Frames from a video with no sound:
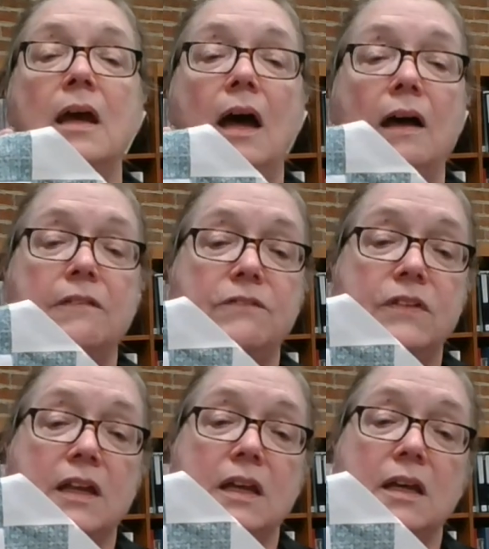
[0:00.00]
of
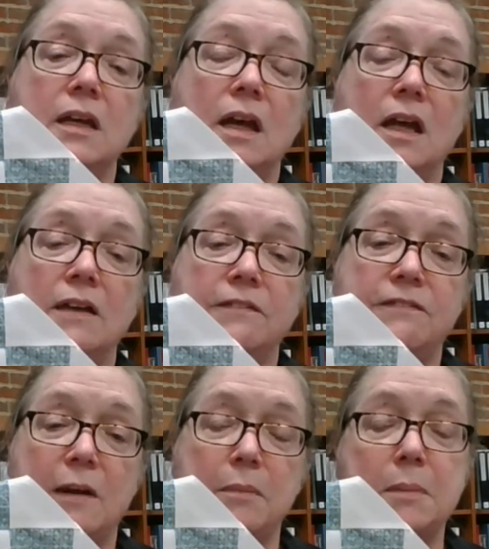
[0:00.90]
the
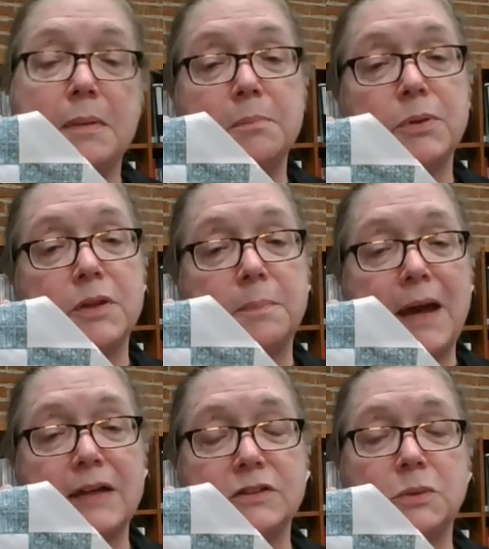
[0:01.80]
family member that
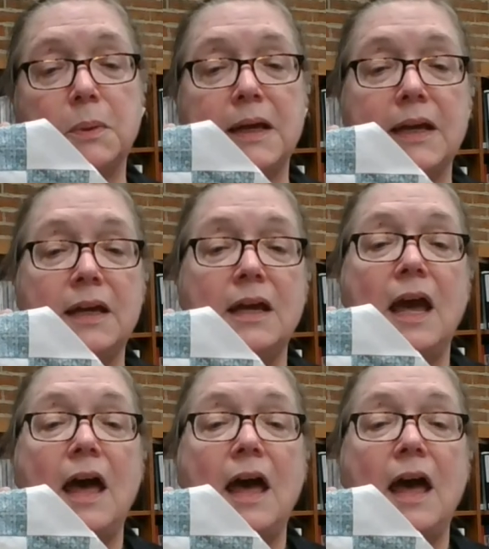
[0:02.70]
passed away,